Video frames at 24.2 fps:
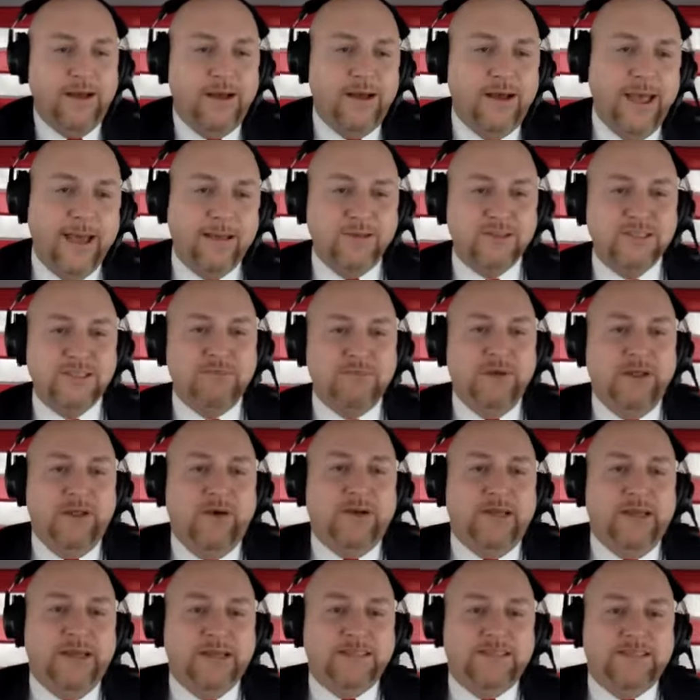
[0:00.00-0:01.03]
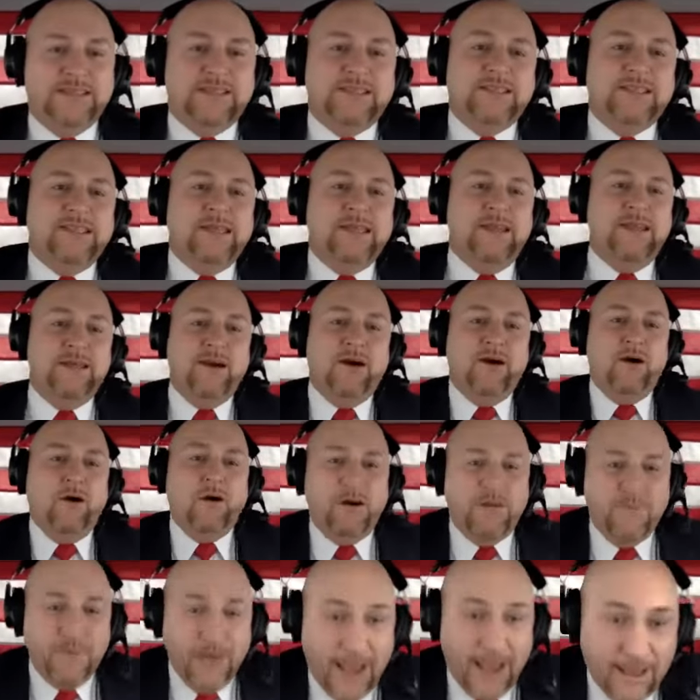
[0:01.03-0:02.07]
Alison Maloni is the CEO
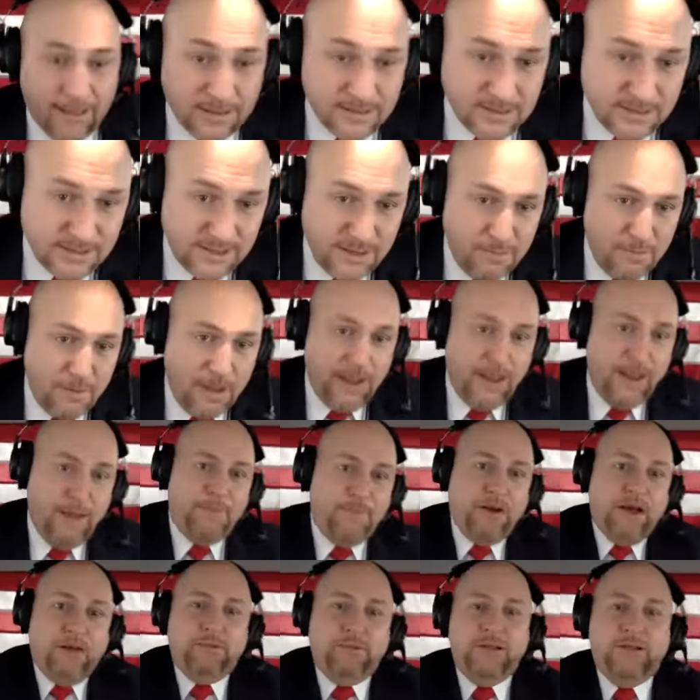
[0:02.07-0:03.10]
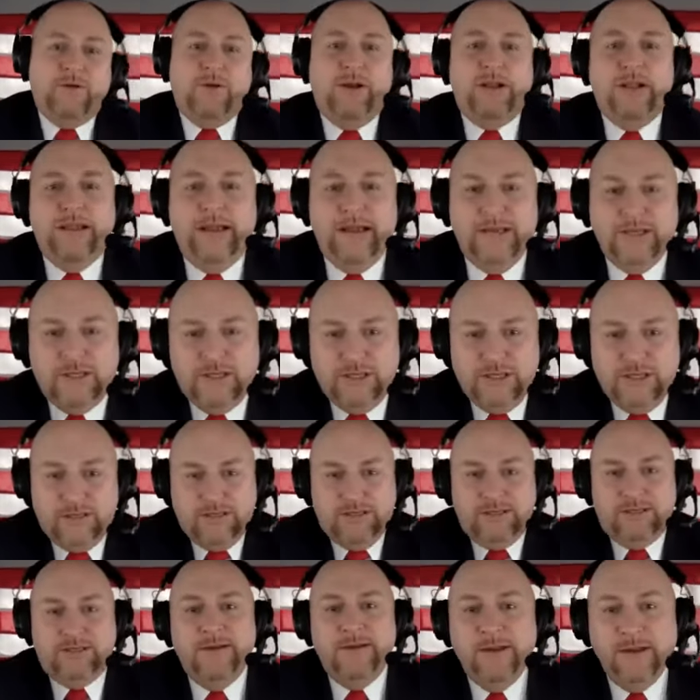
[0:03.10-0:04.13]
of Alison Public
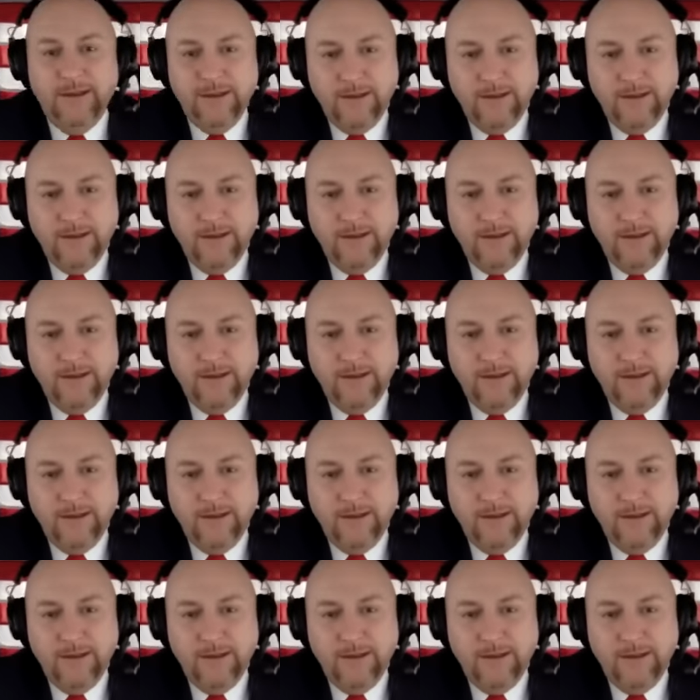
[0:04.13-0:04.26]
Relations.